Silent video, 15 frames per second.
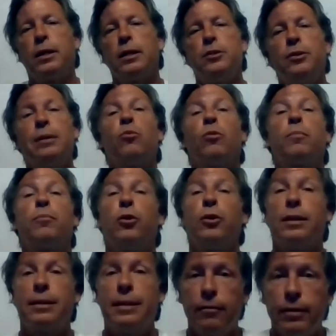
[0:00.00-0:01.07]
because you get more
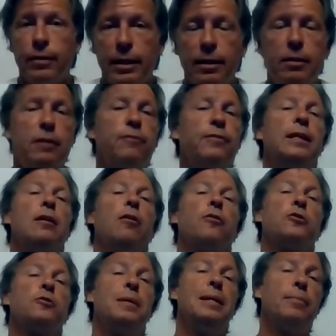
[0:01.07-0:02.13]
productivity to feed all
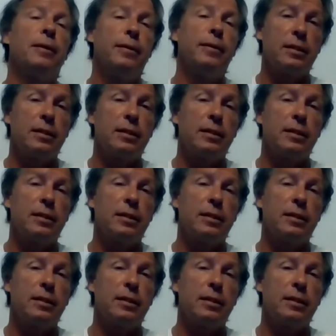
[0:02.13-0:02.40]
those people